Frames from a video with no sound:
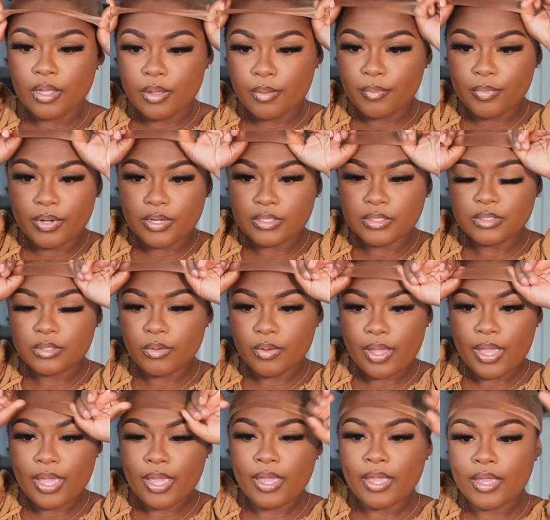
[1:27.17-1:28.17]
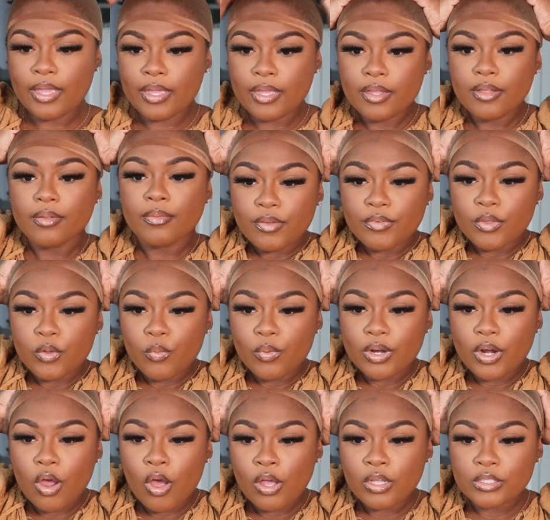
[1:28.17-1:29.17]
But it's okay. If you want
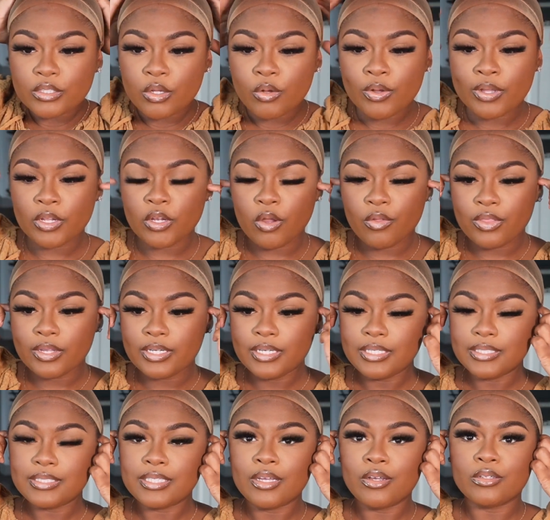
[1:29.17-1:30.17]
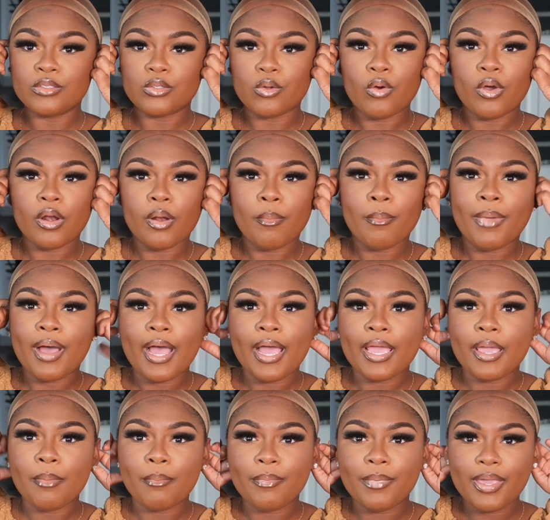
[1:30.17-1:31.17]
to also know the details on
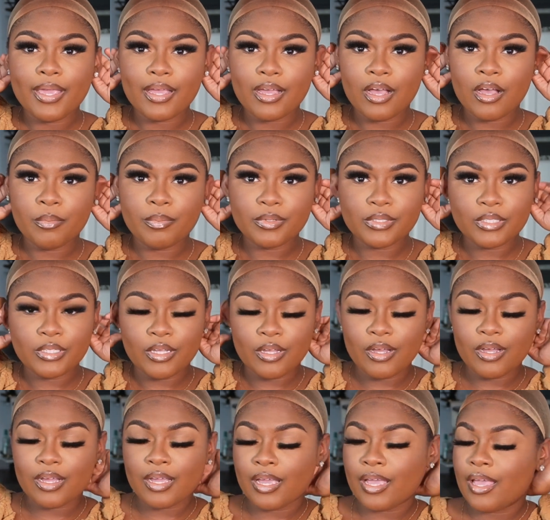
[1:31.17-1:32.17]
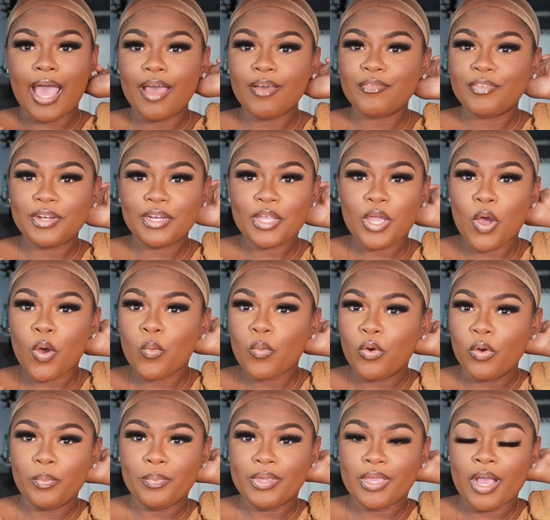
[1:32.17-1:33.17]
my makeup look, that video
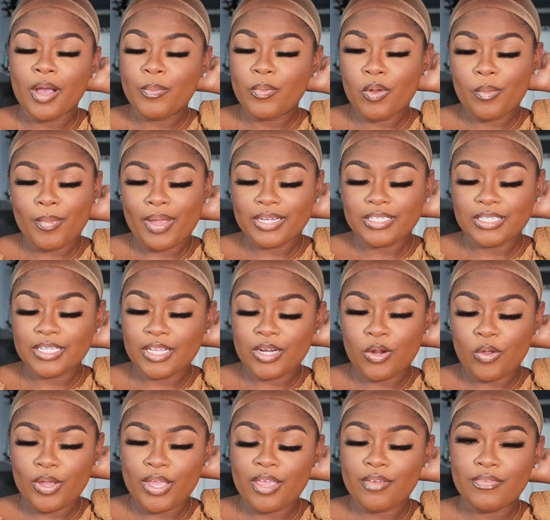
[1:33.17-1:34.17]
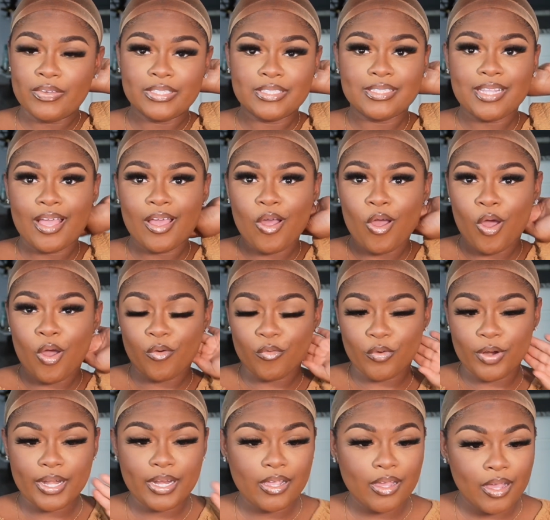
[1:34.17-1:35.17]
will be up on my channel if it's not
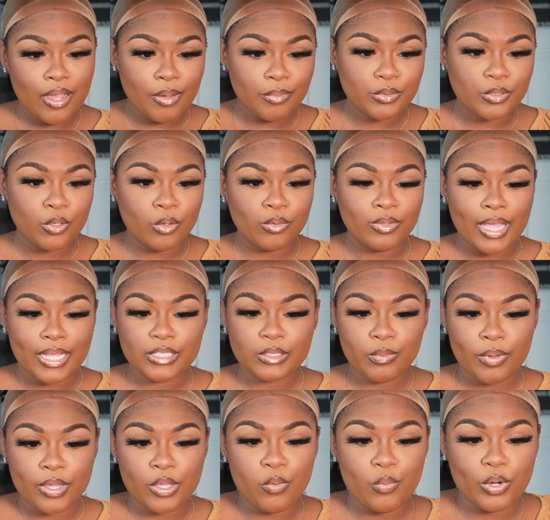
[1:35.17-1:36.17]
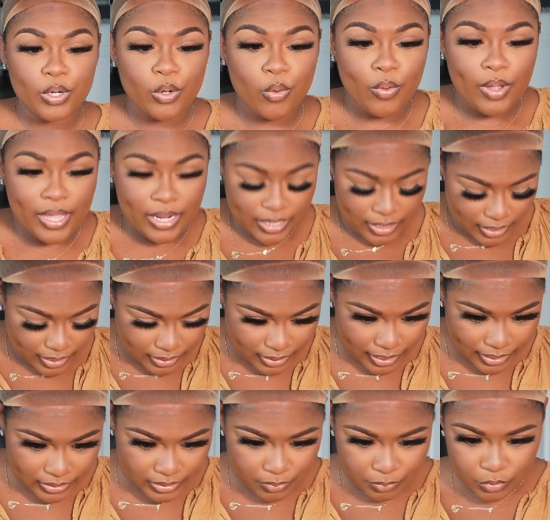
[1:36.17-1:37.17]
already up. So that's why you want to go ahead and hit
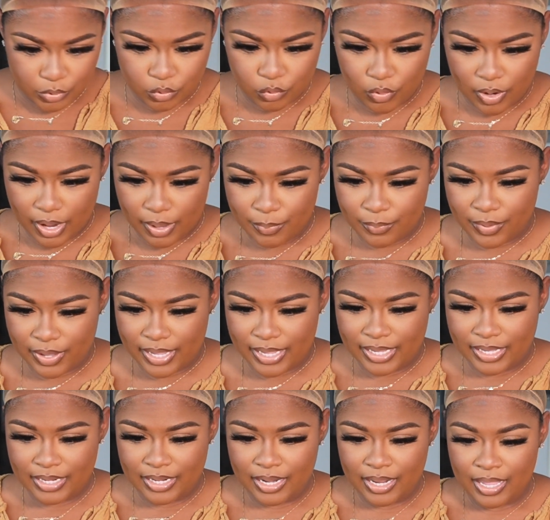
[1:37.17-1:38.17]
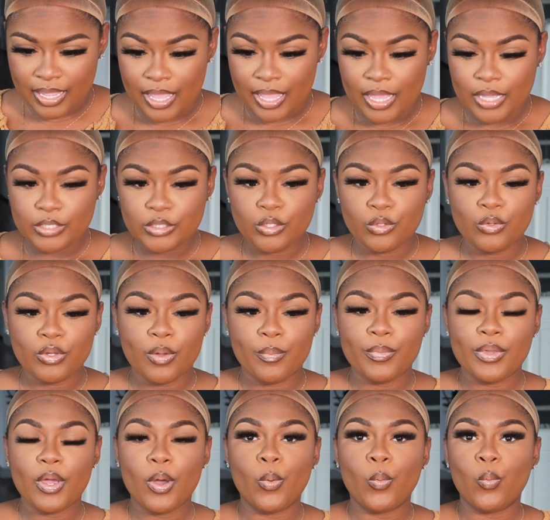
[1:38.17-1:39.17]
that subscribe button so you can
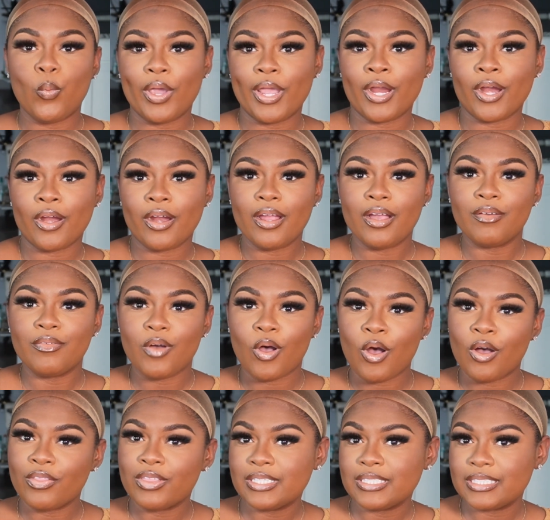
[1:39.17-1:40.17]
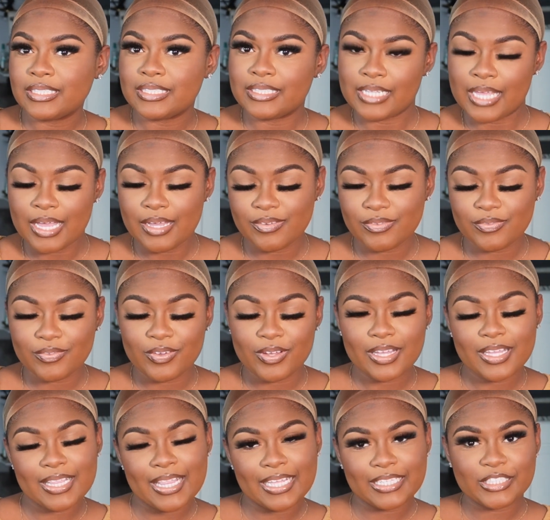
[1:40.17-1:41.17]
be aware of all the stuff
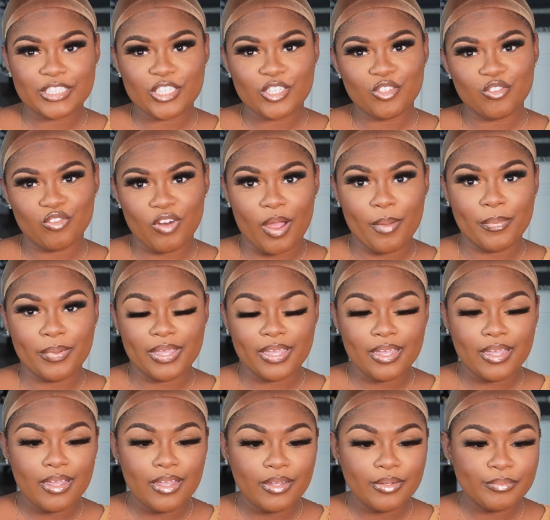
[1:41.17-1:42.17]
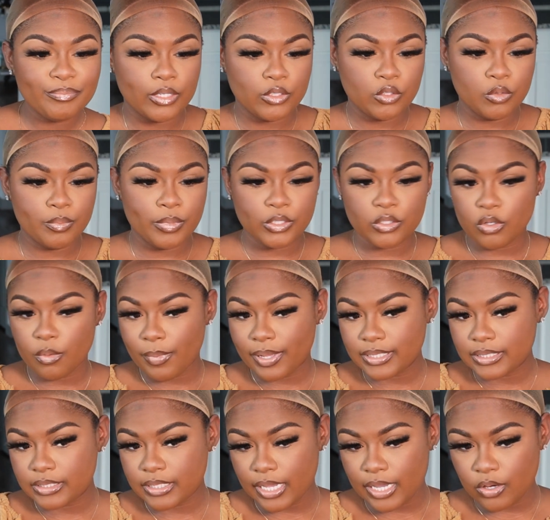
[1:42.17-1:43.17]
that's dropping. Not too much on my
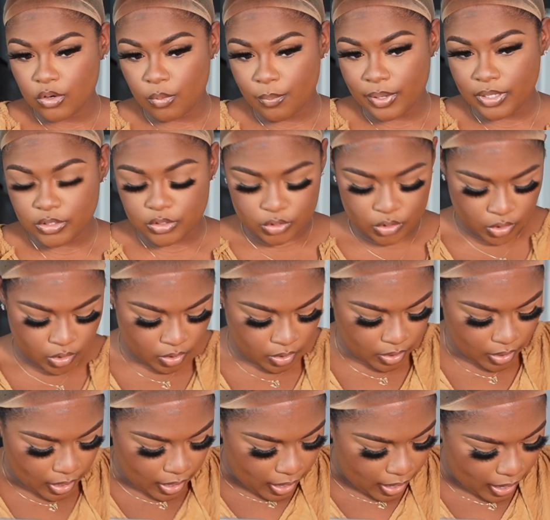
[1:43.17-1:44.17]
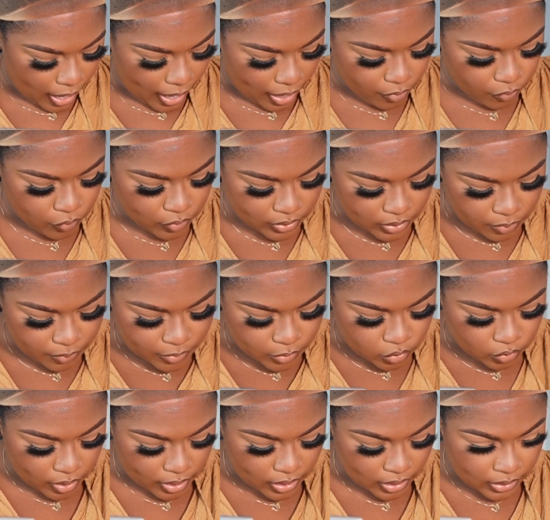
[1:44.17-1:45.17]
stain on my shirt. I really be
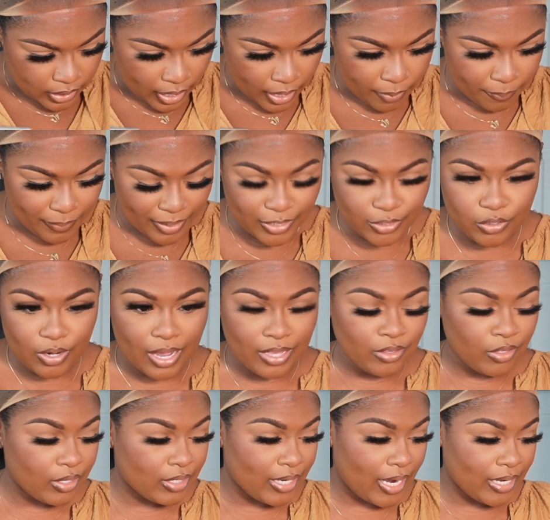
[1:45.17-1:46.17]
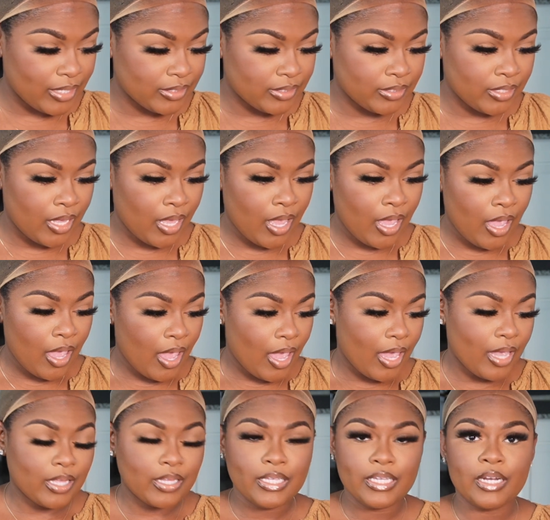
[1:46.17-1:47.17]
trying to like make sure I look nice
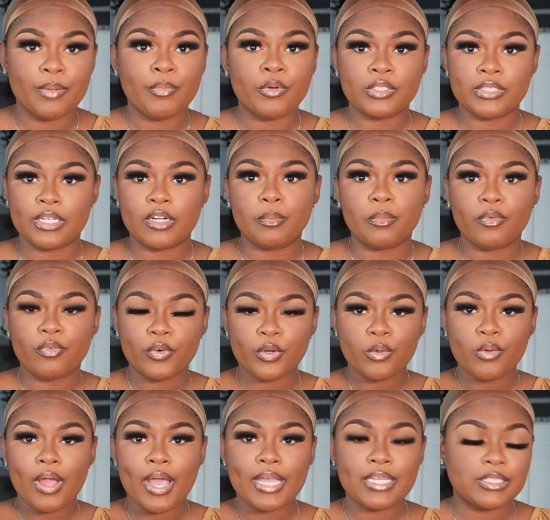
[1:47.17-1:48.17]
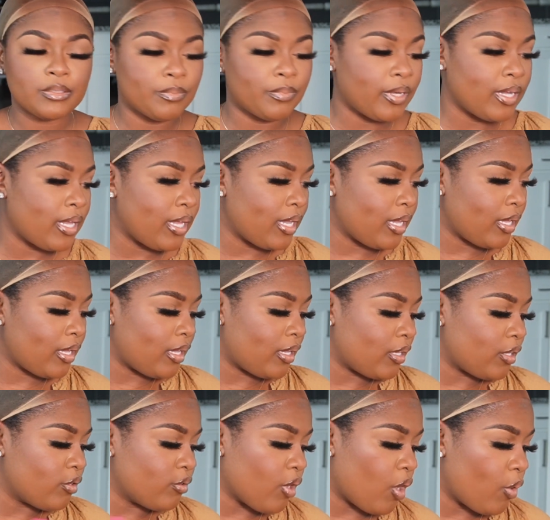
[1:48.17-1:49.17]
and clean and presentable for you guys, but
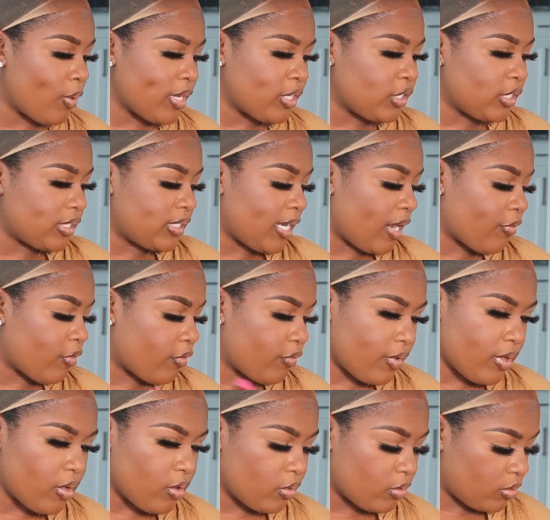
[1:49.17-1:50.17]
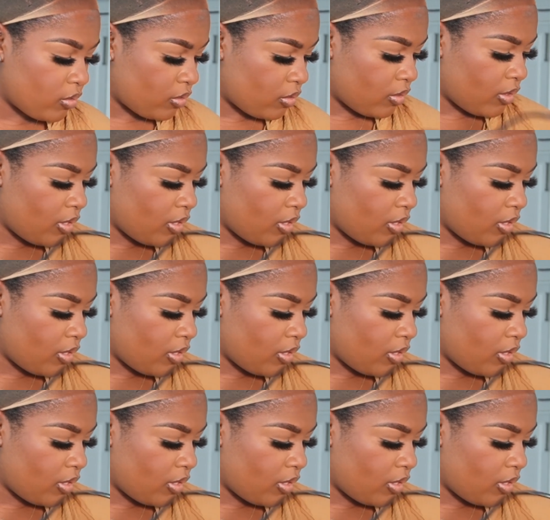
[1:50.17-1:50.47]
you know, it just never fails.